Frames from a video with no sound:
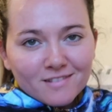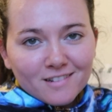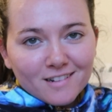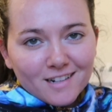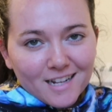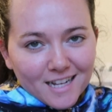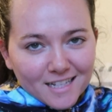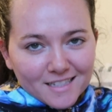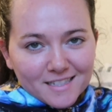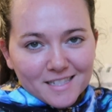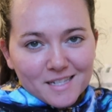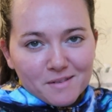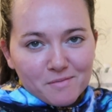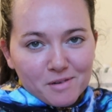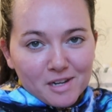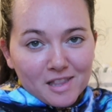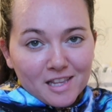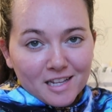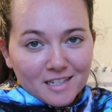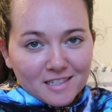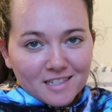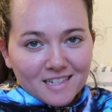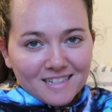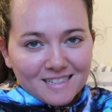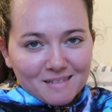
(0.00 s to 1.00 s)
Let's see when
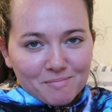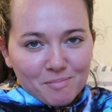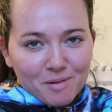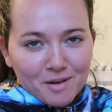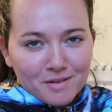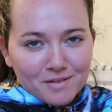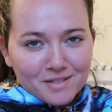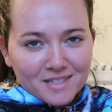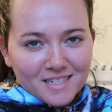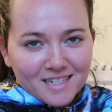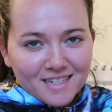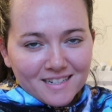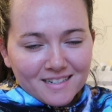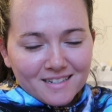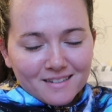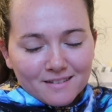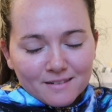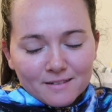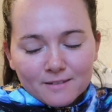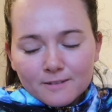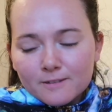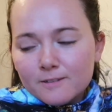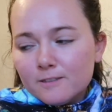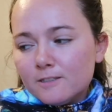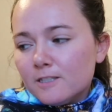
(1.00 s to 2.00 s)
this gets posted.
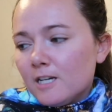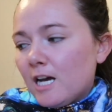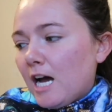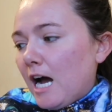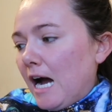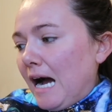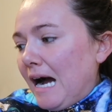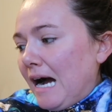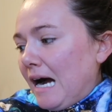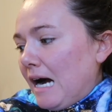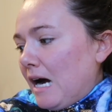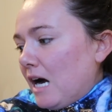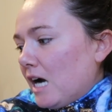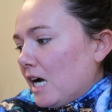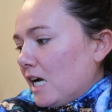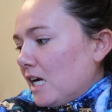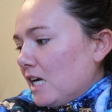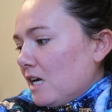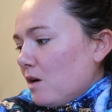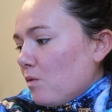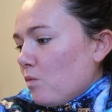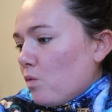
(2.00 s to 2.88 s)
I